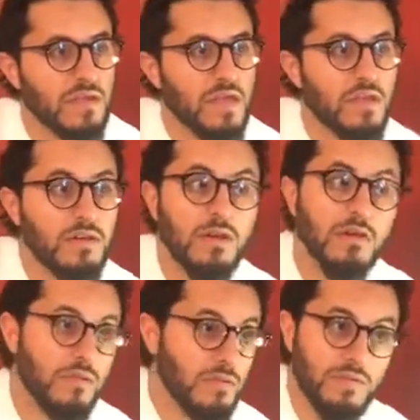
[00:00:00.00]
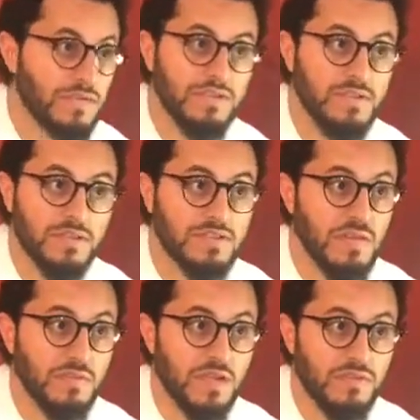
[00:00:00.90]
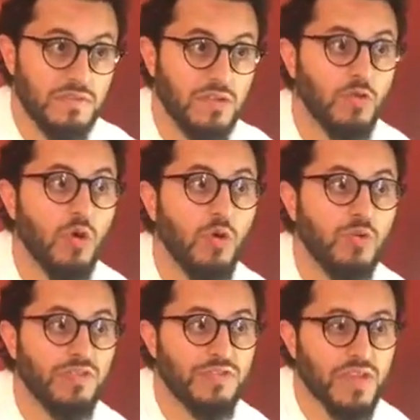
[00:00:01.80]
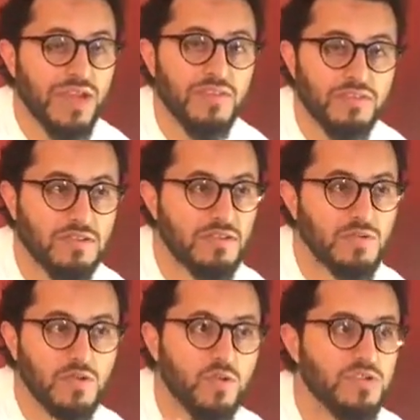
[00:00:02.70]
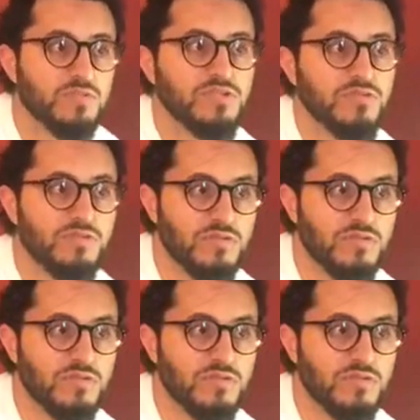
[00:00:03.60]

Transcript: No, it doesn't take the same case. The second term is always majroor.